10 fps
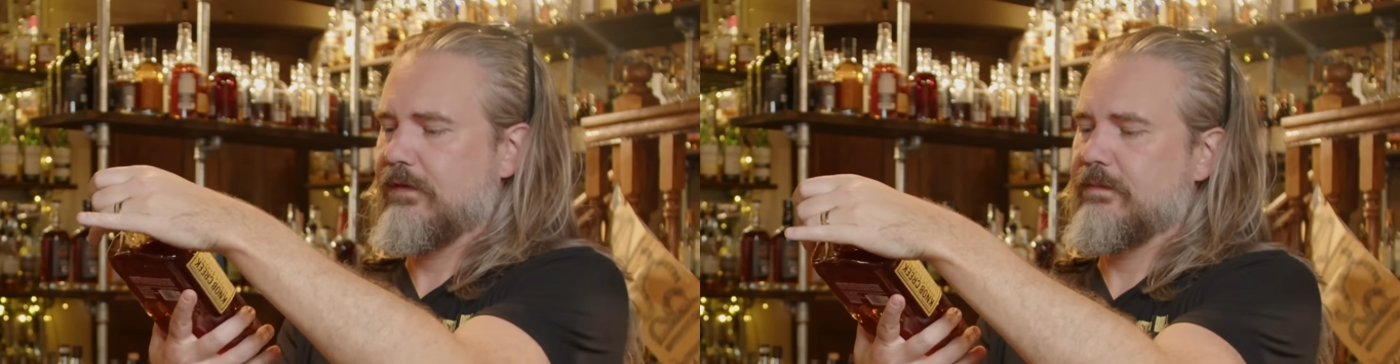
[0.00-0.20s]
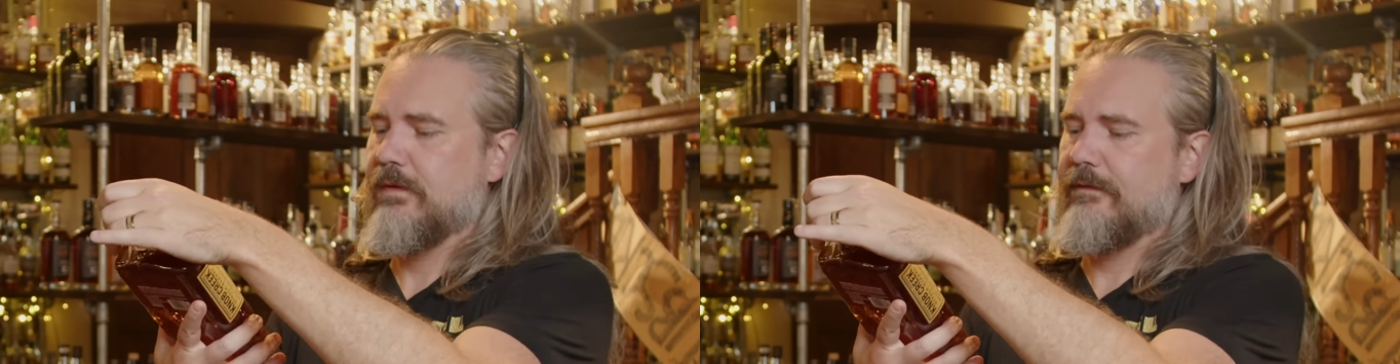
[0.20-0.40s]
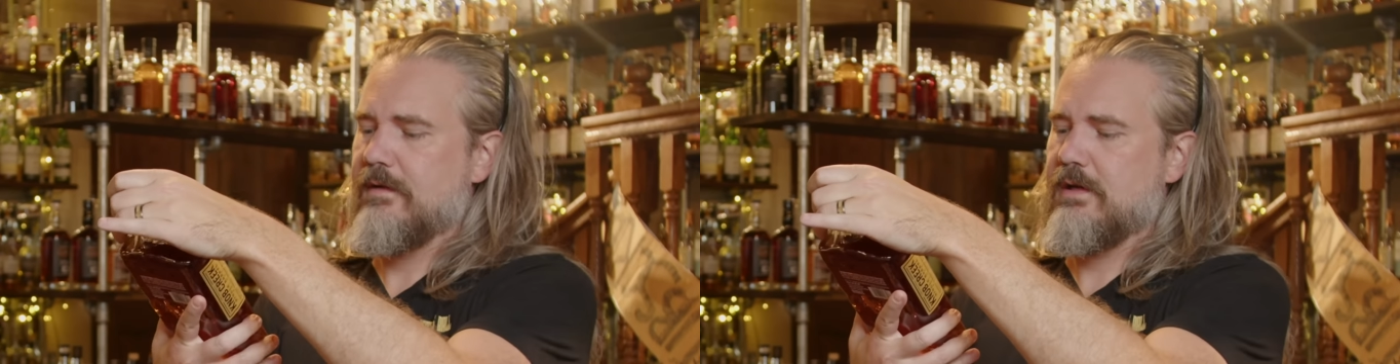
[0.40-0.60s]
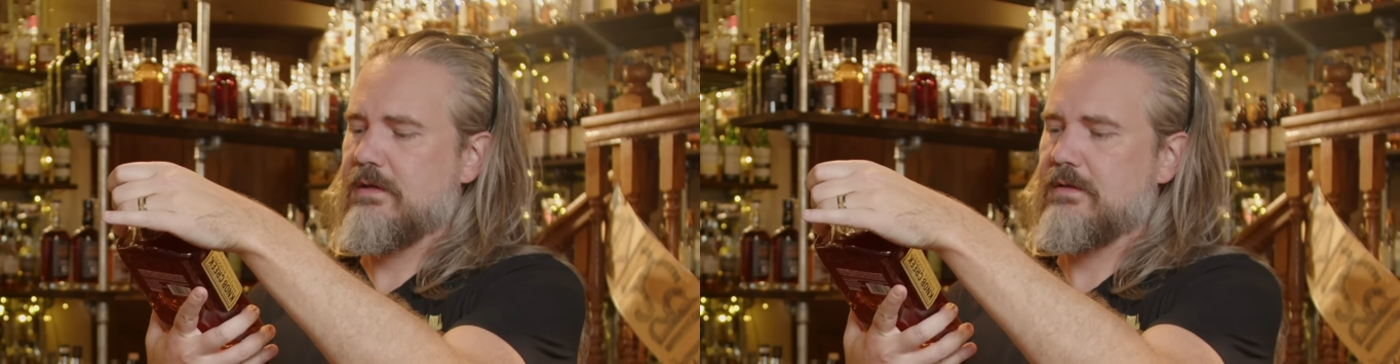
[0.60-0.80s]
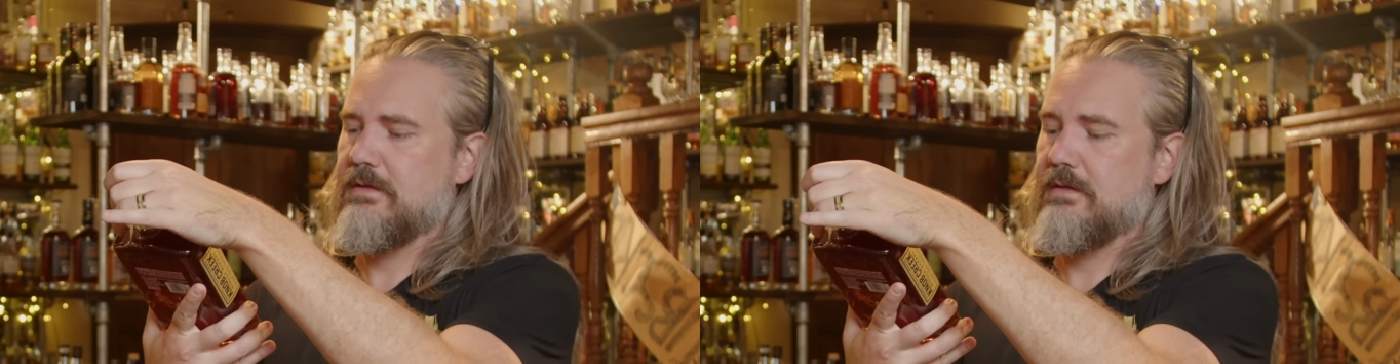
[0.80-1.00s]
What's the proof on
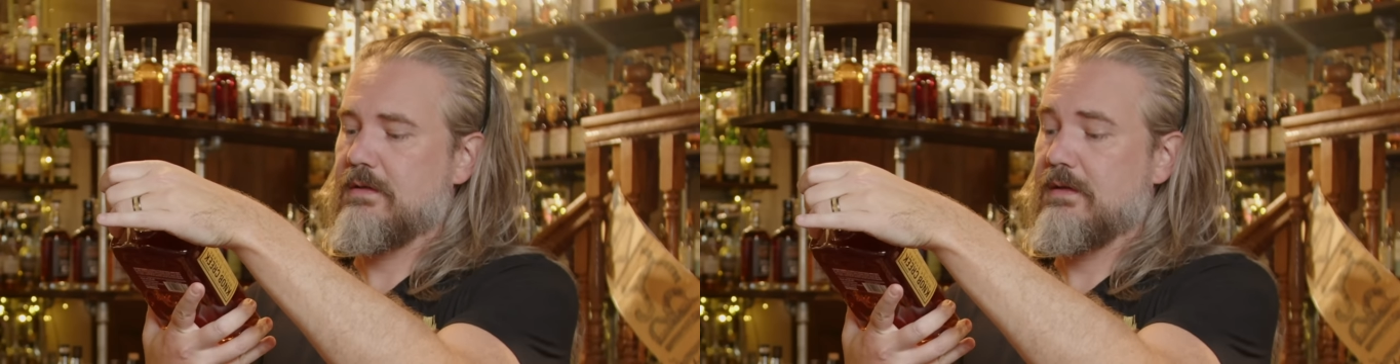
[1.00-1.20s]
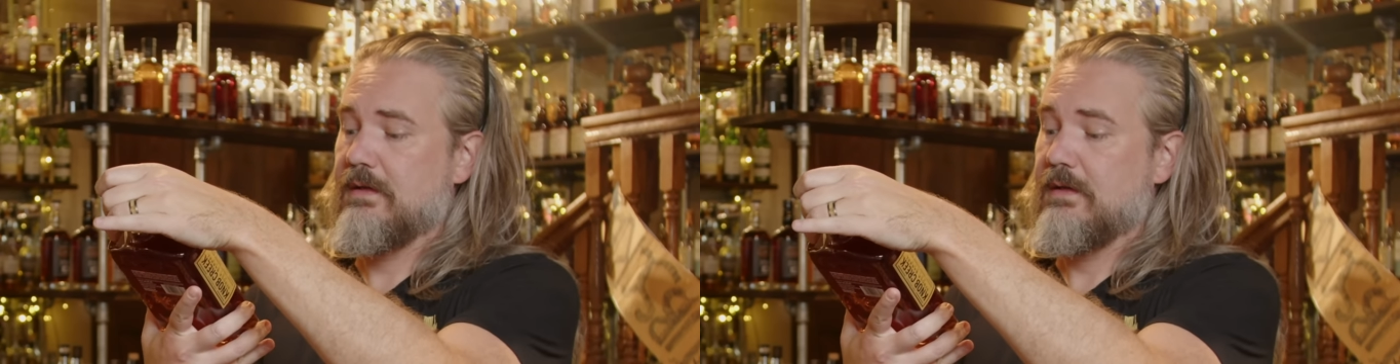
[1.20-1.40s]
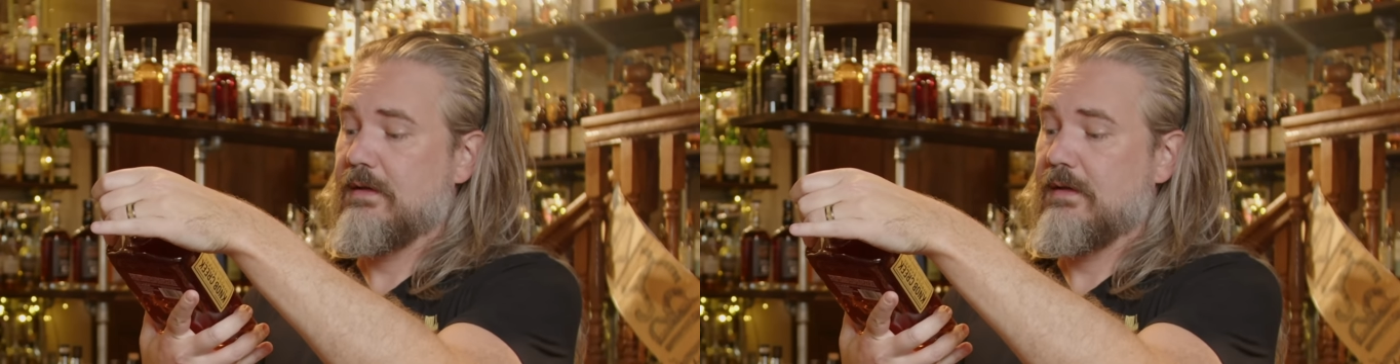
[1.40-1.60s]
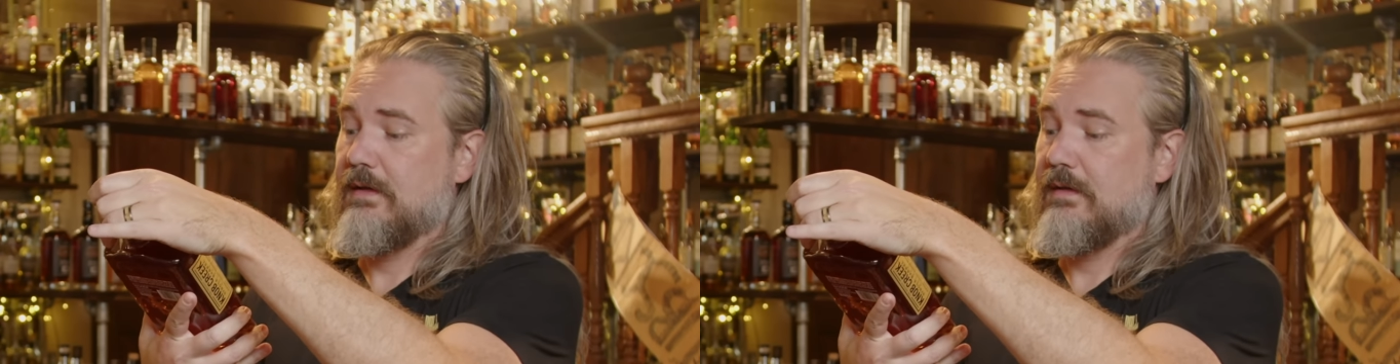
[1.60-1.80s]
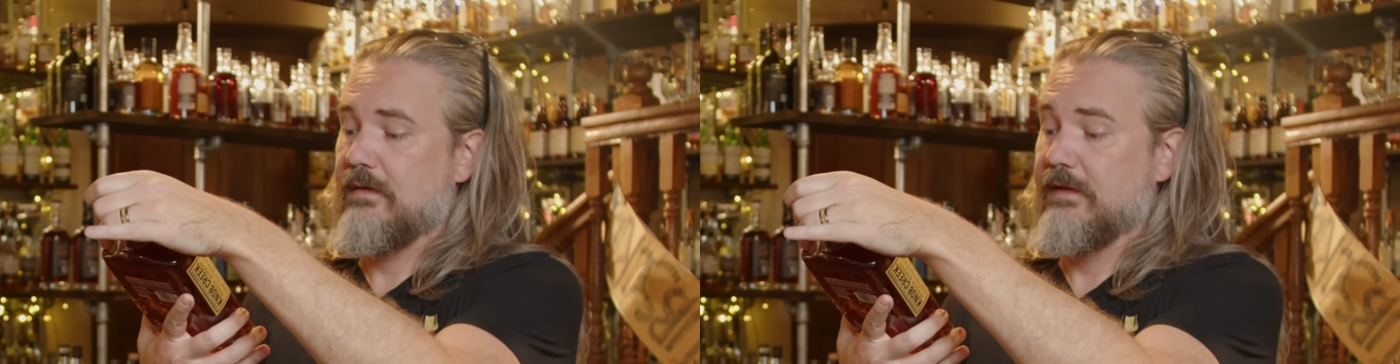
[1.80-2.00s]
it?
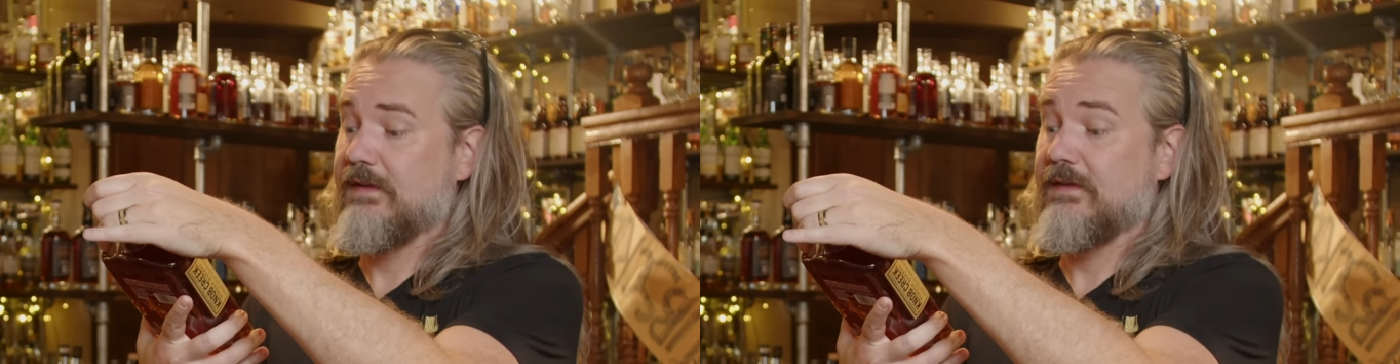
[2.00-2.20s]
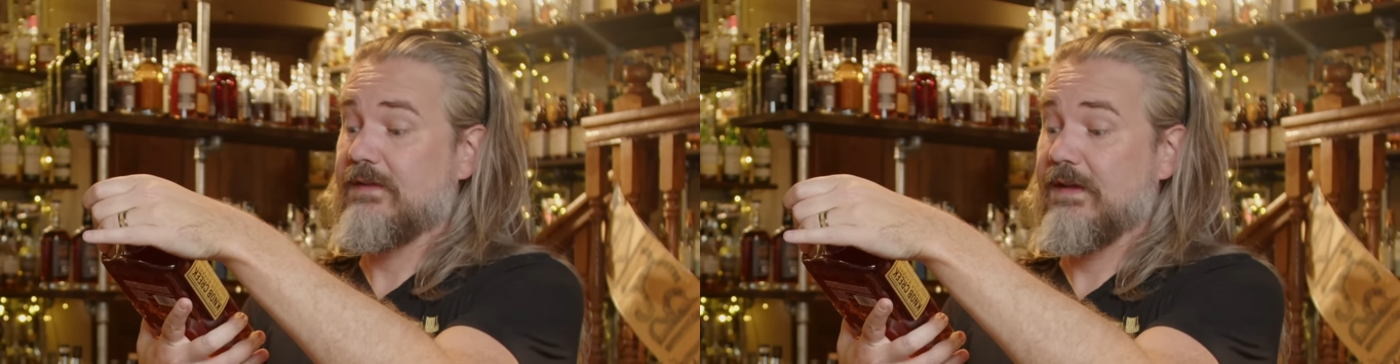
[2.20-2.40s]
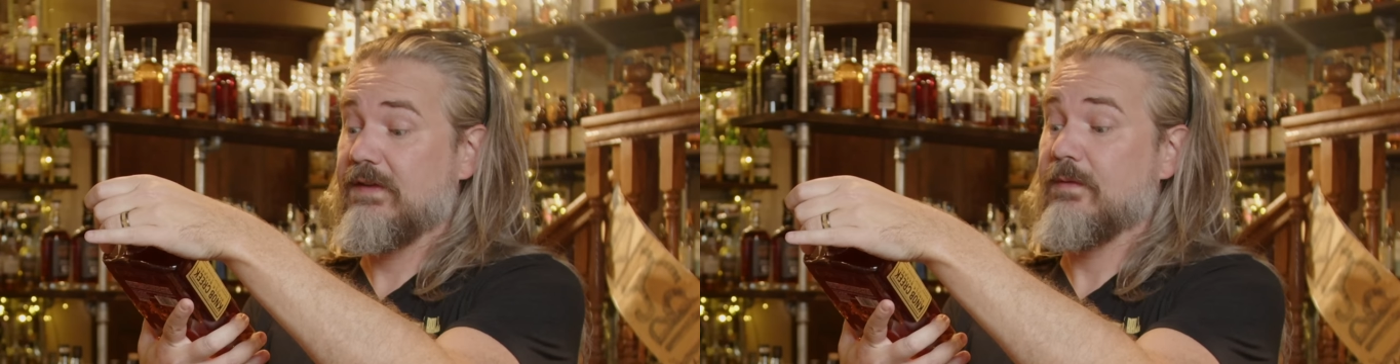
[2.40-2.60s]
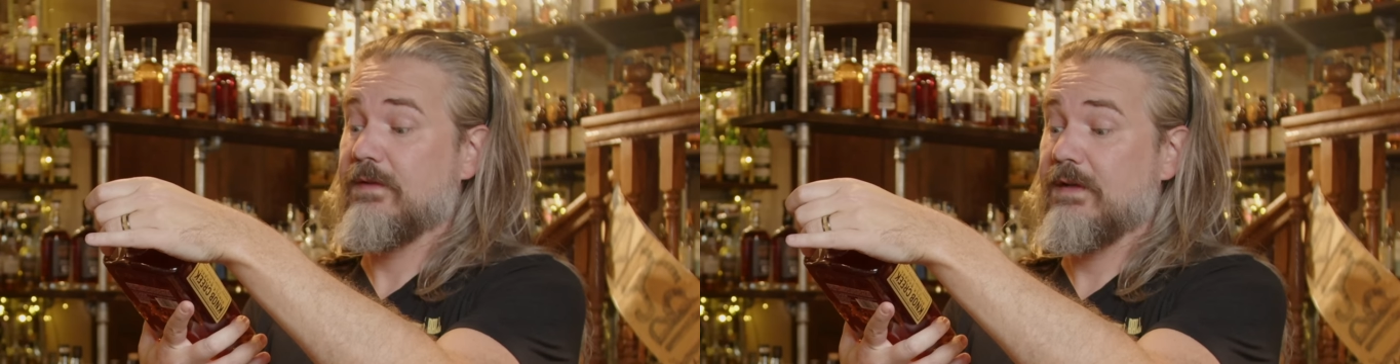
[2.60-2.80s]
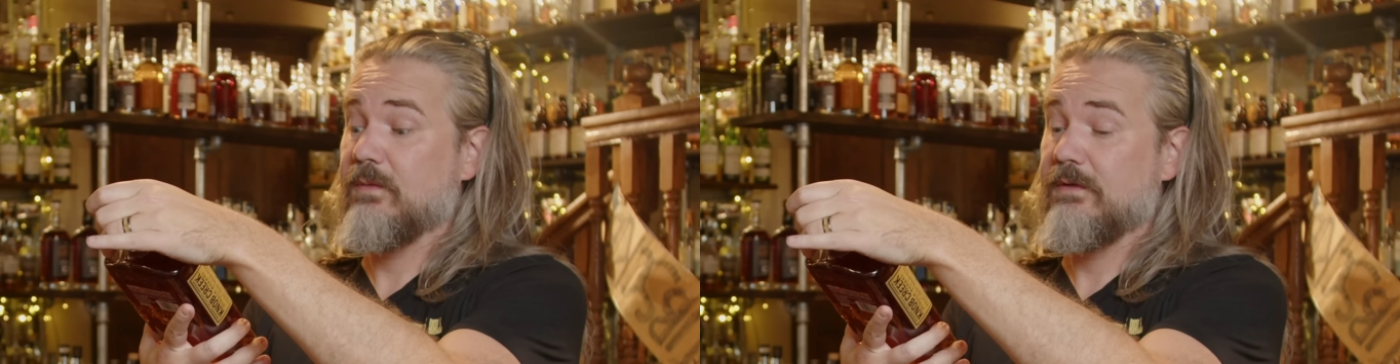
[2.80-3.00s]
Uh, this is 60%
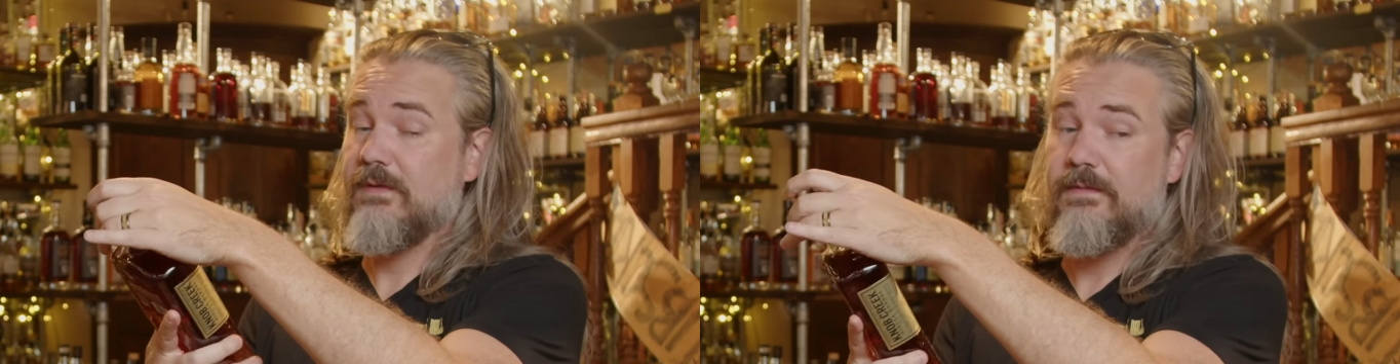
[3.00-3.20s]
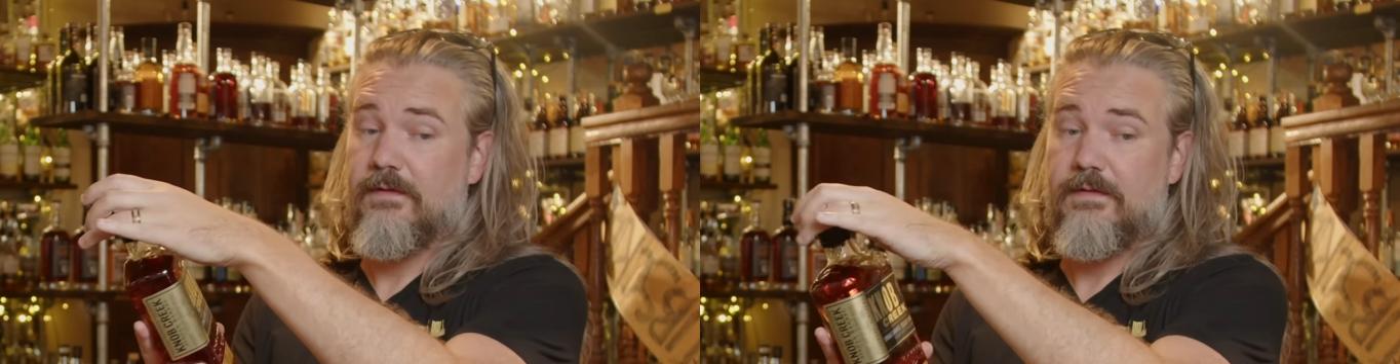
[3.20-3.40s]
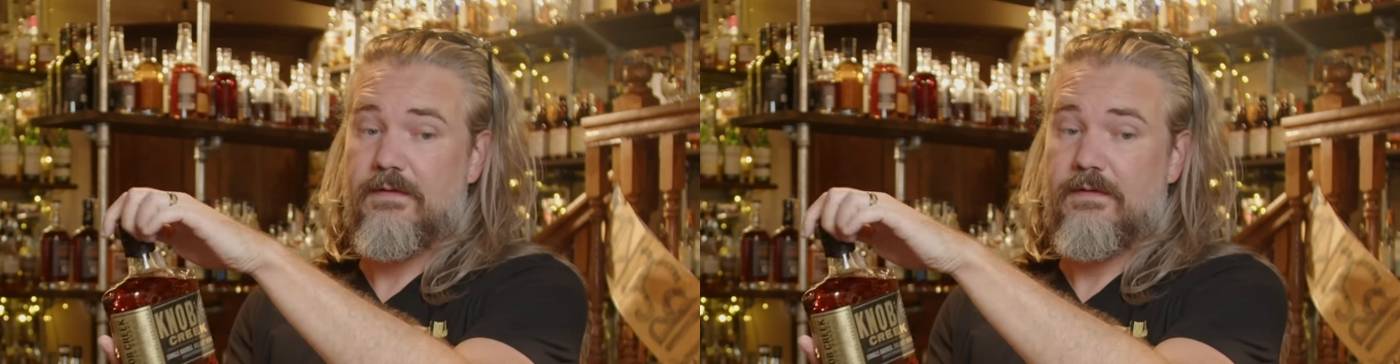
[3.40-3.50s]
120 proof.